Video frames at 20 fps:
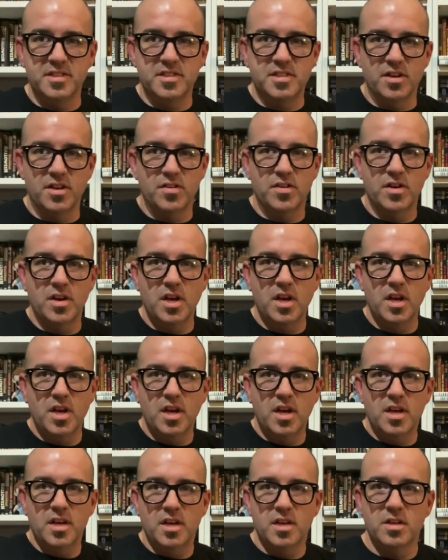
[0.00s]
So
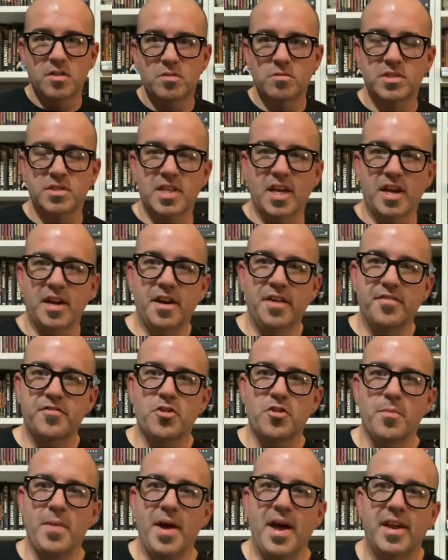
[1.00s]
was that enough
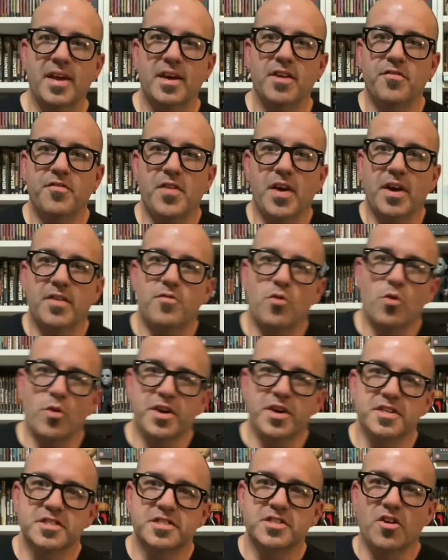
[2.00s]
dramatic effect for
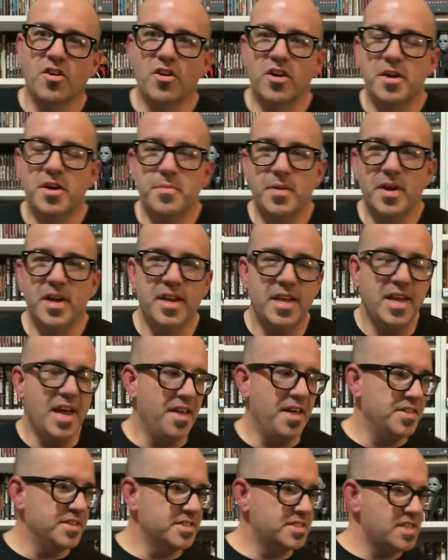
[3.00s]
you? Sorry, but
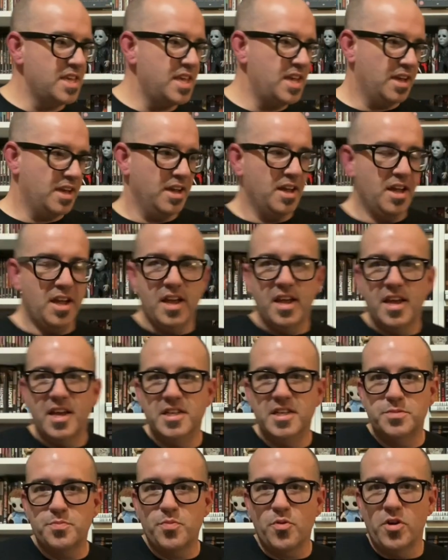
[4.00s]
yeah, this thing
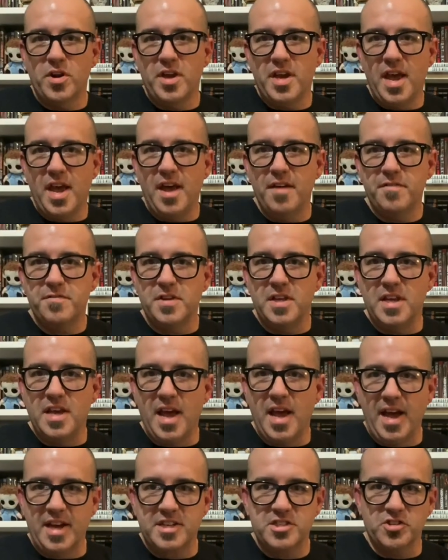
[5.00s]
is pretty hefty
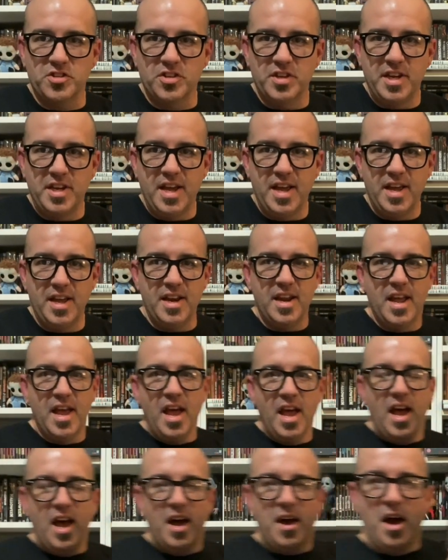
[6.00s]
actually, and
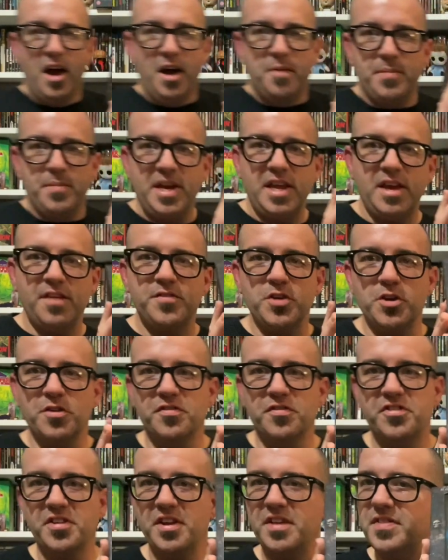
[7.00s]
many of you
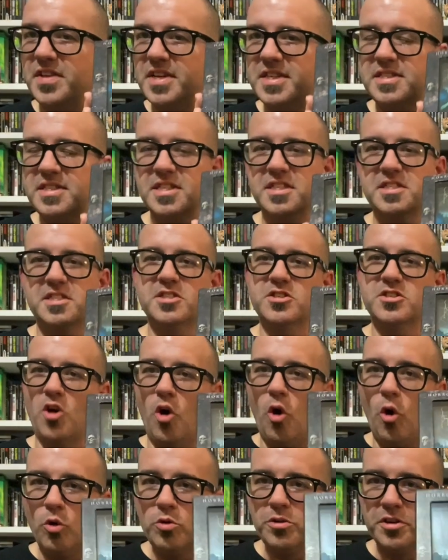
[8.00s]
have seen this. This is
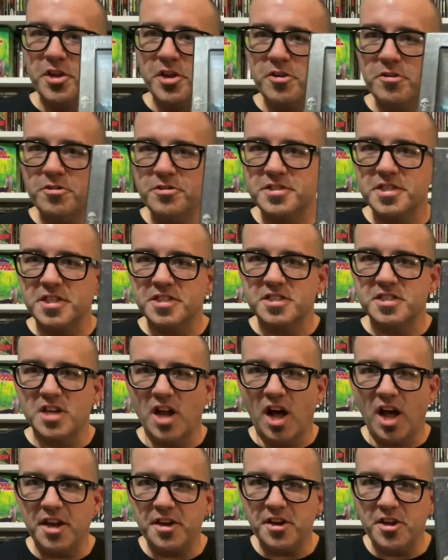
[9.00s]
old news, it's
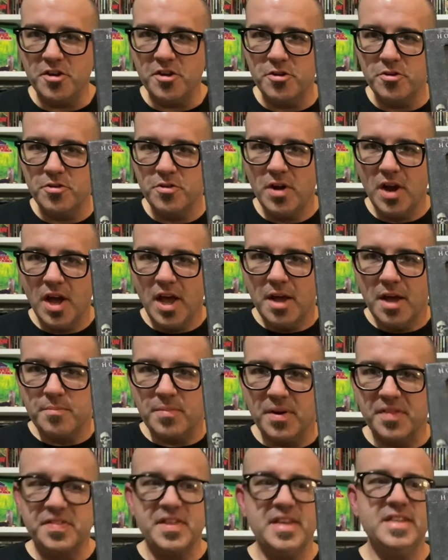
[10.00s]
not new,
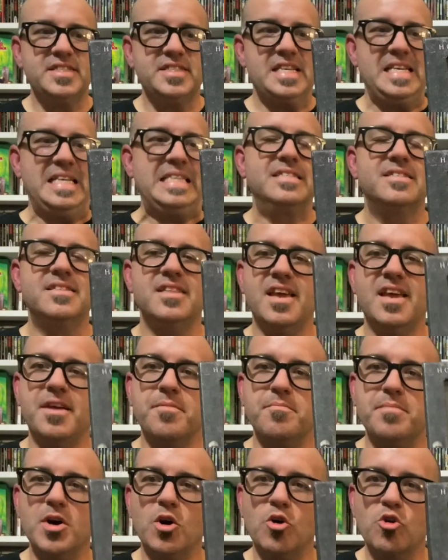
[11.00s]
but this is the
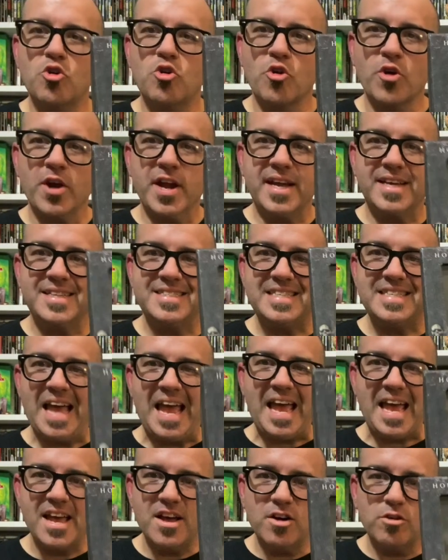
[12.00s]
Mill Creek
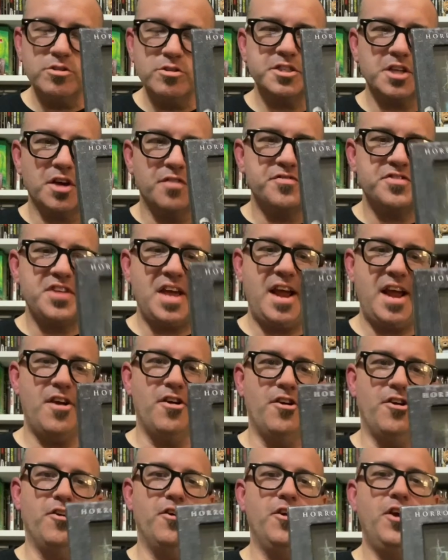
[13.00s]
Tales of
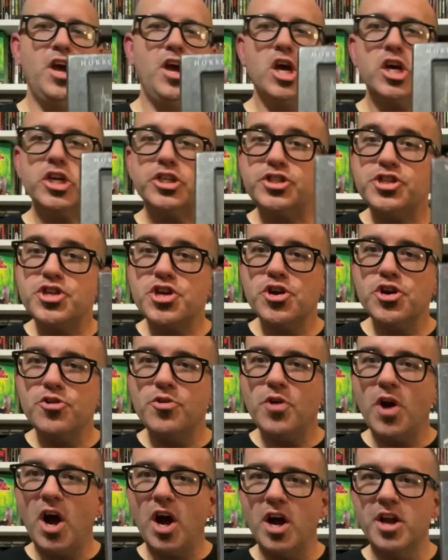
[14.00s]
Terror
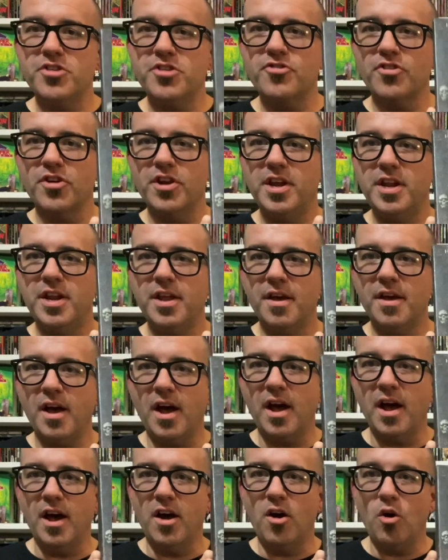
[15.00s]
200
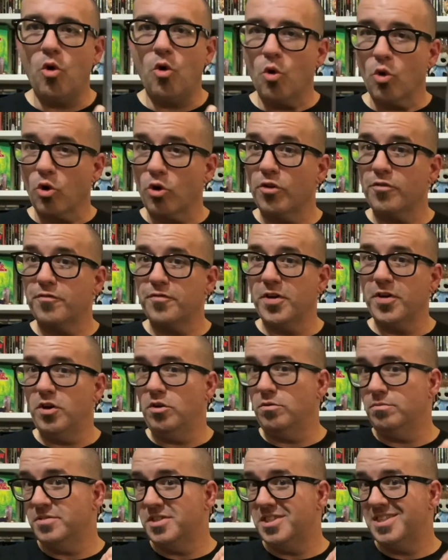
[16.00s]
horror
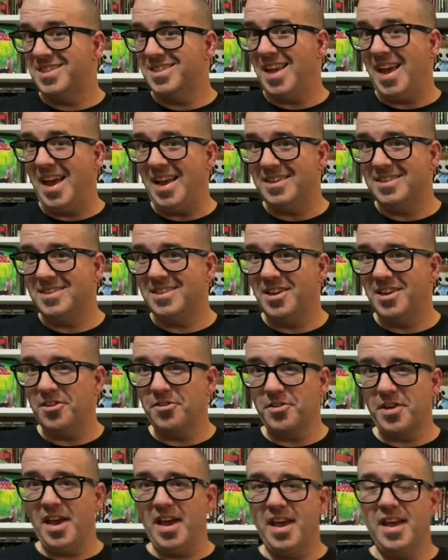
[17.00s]
film set,
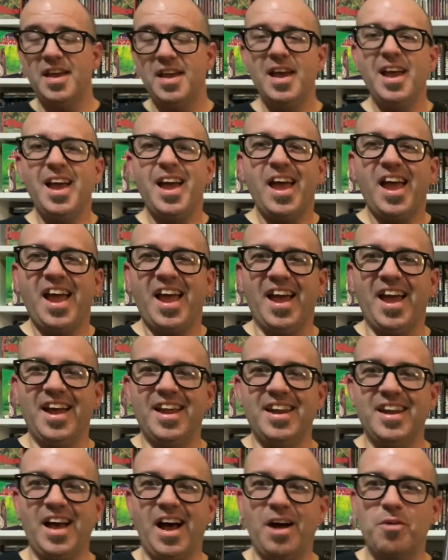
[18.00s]
okay?
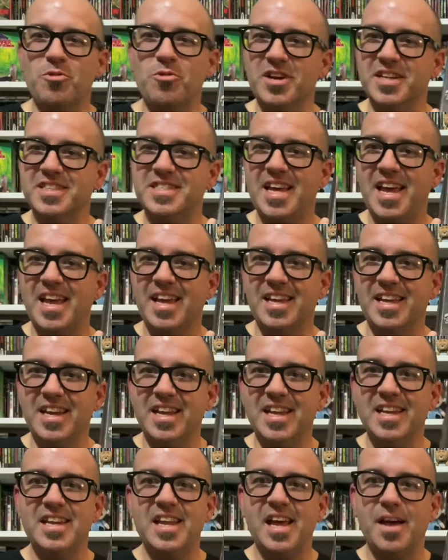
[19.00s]
And I want to take an
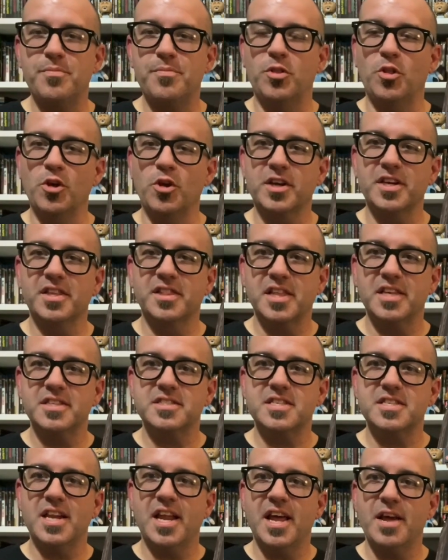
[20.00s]
in-depth look at
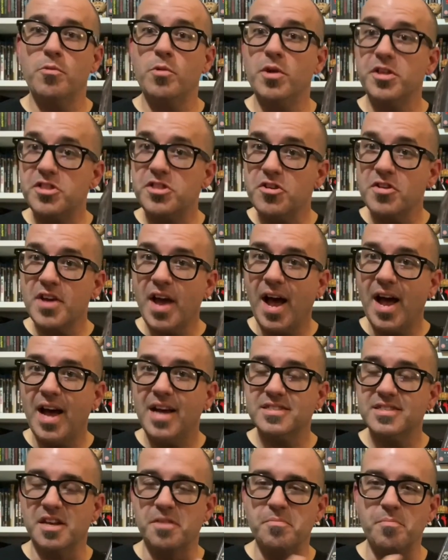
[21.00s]
this today with you
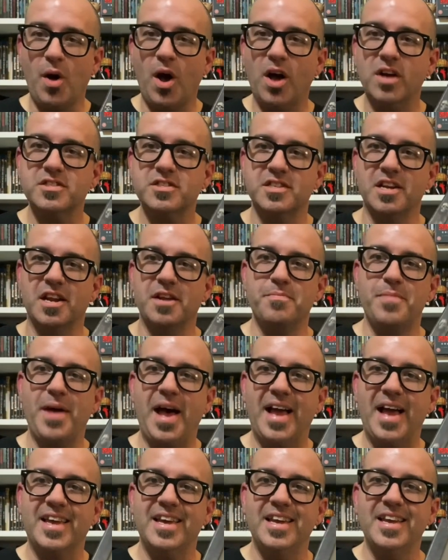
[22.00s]
guys, unbox it,
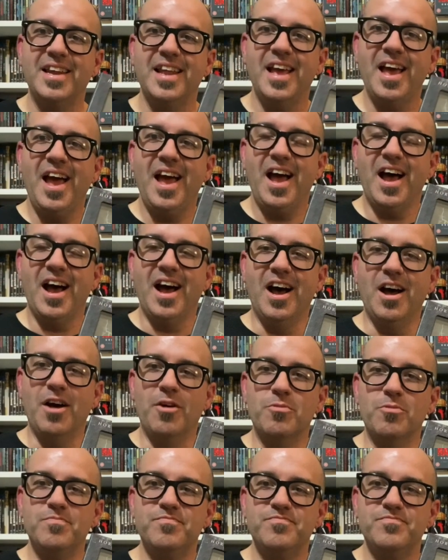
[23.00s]
unpack it,
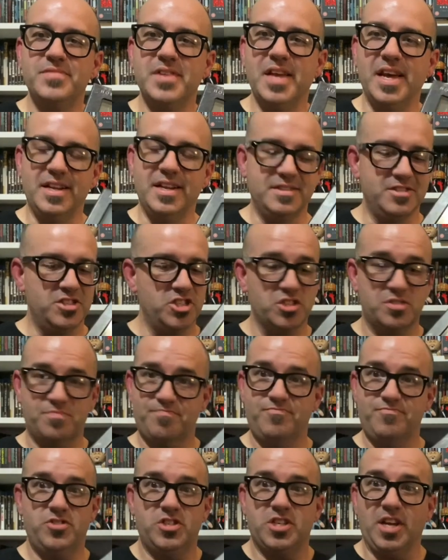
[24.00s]
and just
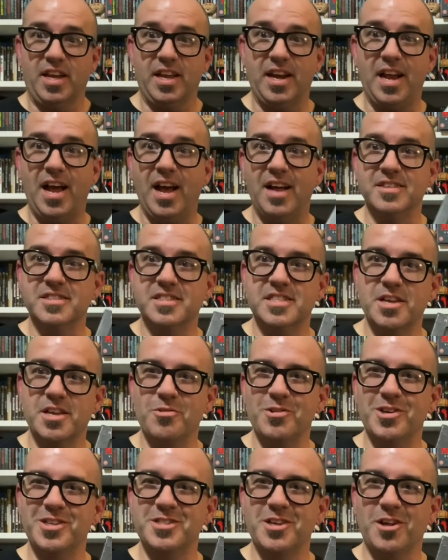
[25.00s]
check it out and see
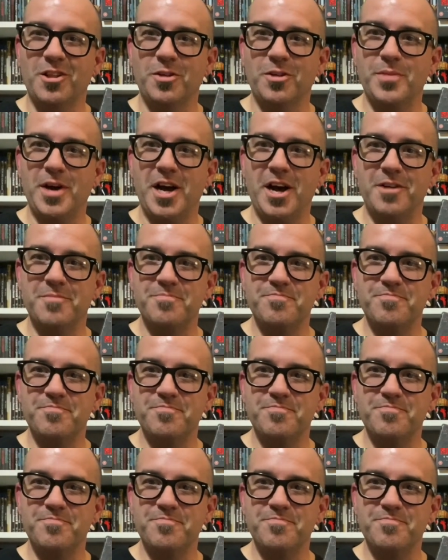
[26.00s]
what it's all about.